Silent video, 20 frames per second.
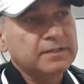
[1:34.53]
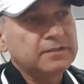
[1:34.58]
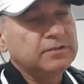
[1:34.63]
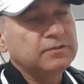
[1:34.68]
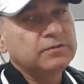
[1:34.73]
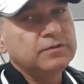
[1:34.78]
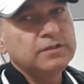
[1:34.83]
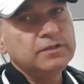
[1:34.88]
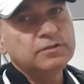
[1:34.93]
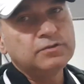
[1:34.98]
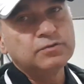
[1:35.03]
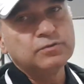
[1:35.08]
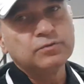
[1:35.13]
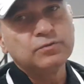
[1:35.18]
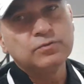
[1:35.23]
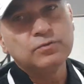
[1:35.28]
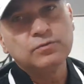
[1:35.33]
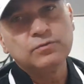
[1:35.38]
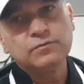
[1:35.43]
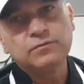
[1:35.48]
you need
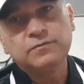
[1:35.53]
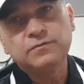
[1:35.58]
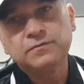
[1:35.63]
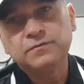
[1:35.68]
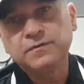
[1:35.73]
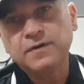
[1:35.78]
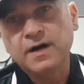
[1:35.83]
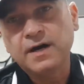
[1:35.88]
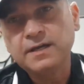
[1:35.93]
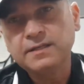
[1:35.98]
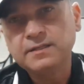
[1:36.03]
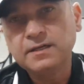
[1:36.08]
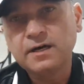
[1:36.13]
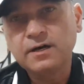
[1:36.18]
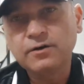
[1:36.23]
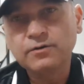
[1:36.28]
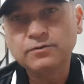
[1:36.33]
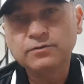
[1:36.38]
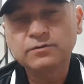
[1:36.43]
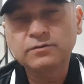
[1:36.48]
to find
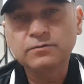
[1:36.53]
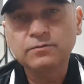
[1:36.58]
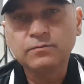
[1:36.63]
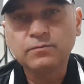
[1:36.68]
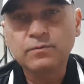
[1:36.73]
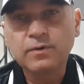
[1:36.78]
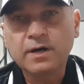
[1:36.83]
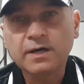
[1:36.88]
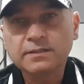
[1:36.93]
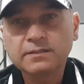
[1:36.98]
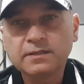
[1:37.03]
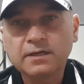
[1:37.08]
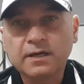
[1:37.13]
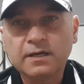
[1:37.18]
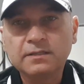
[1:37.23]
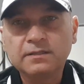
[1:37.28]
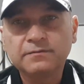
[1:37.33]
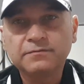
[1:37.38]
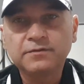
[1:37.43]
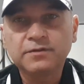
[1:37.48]
out what
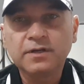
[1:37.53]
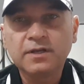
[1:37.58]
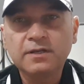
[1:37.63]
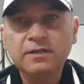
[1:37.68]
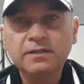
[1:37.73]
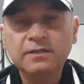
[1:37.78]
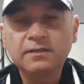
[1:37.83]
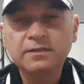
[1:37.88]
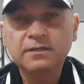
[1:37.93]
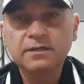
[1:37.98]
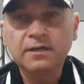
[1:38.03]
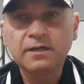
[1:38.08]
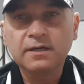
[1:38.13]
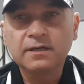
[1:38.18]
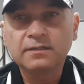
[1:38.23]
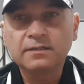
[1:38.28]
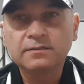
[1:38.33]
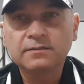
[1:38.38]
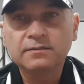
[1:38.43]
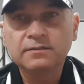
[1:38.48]
kind of training
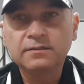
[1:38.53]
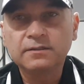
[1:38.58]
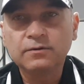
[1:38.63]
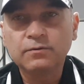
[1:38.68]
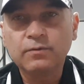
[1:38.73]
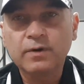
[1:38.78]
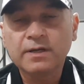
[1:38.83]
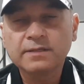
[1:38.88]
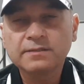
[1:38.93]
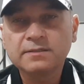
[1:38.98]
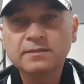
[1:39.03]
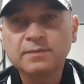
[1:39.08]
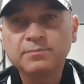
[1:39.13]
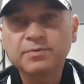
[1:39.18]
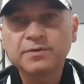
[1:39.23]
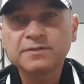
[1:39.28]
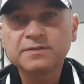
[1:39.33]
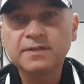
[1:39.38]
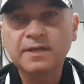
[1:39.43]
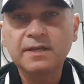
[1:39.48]
and what's the
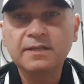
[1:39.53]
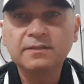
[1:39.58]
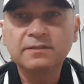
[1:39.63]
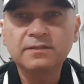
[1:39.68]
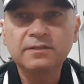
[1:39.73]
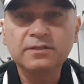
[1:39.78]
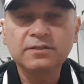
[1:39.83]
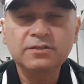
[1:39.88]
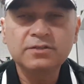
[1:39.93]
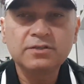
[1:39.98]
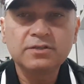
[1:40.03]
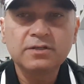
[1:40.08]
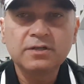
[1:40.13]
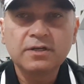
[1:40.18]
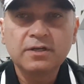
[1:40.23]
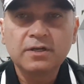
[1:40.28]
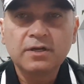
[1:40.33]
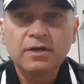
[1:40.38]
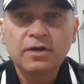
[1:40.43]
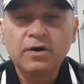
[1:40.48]
percentage
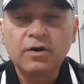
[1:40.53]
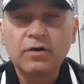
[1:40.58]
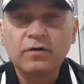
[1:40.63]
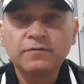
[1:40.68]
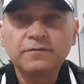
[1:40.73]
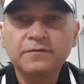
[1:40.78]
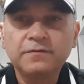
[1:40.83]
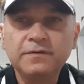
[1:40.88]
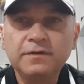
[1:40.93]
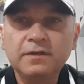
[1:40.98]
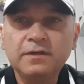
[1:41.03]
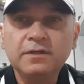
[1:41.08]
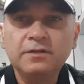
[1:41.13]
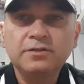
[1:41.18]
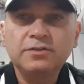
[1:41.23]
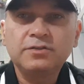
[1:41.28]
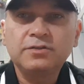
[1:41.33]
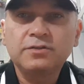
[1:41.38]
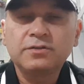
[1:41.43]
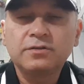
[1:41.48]
of
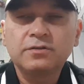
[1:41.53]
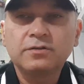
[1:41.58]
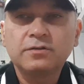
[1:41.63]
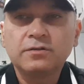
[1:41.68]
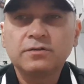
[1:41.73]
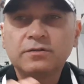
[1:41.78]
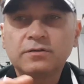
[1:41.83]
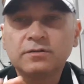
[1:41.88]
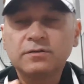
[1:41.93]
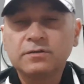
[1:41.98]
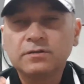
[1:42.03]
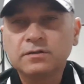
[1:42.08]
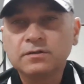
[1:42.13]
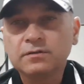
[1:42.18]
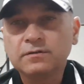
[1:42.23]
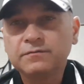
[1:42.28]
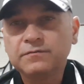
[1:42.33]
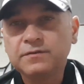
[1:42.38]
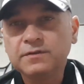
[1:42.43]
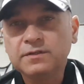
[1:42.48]
each
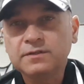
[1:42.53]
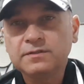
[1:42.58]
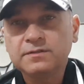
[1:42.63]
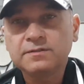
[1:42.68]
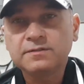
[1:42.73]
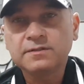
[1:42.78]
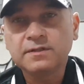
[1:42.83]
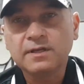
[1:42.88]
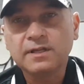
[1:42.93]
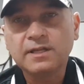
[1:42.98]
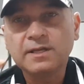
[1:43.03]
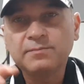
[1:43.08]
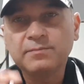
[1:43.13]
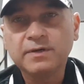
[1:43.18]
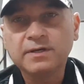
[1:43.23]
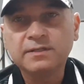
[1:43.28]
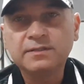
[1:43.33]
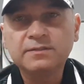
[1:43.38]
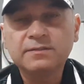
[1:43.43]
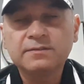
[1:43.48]
of these
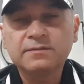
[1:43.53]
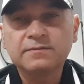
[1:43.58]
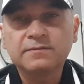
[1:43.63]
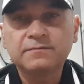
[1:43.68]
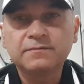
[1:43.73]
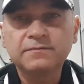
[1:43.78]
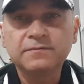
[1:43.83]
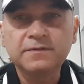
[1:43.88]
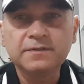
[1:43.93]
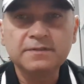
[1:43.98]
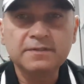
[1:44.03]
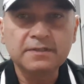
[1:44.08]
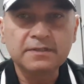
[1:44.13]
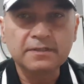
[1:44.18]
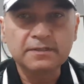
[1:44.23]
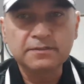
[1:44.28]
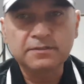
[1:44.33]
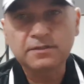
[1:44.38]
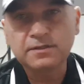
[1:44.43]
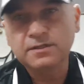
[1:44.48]
elements,
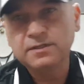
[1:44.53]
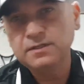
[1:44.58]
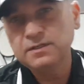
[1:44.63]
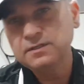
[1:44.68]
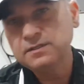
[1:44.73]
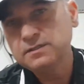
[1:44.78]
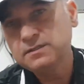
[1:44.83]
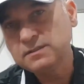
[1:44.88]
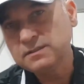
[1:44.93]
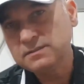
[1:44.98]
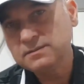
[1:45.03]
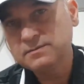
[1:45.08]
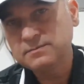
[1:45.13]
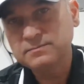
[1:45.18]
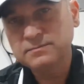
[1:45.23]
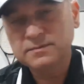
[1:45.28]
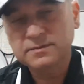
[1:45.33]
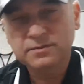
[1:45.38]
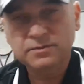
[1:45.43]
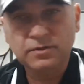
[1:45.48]
physical training,
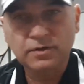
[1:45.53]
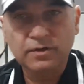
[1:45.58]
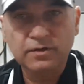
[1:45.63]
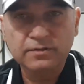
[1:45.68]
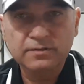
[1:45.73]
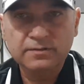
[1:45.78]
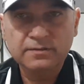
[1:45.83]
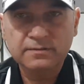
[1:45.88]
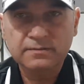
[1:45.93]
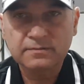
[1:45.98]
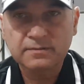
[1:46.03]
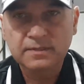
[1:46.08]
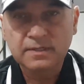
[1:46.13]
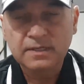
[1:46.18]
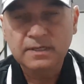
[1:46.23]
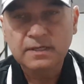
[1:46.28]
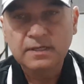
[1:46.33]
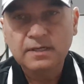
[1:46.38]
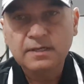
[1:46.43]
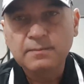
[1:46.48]
shots,
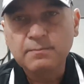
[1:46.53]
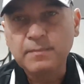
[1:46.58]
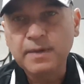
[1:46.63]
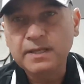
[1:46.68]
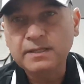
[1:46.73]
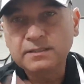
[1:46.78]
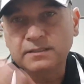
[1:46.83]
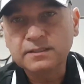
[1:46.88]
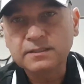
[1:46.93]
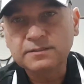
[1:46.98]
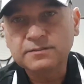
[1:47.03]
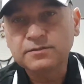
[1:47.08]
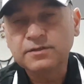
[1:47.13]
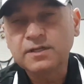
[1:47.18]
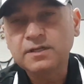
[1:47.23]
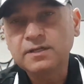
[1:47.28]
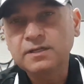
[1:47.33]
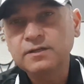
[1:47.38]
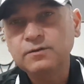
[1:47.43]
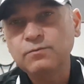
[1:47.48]
mental
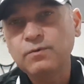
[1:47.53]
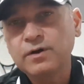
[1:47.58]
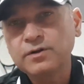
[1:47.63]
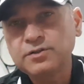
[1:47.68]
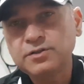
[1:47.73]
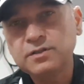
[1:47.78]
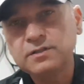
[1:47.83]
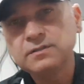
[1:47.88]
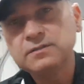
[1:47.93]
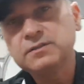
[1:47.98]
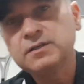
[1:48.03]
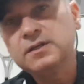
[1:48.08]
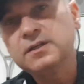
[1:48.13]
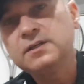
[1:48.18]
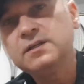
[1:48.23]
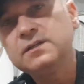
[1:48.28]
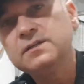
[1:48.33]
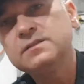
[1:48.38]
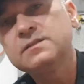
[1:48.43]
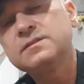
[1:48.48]
training, watching
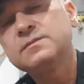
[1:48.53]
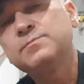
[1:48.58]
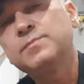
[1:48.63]
tennis,